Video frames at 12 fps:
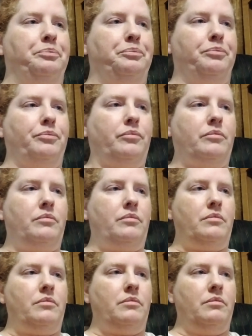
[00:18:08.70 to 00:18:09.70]

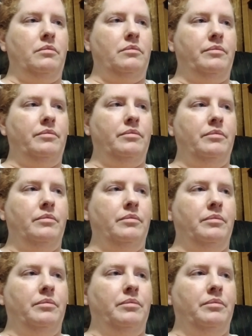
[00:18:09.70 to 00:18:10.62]
Nothing is said.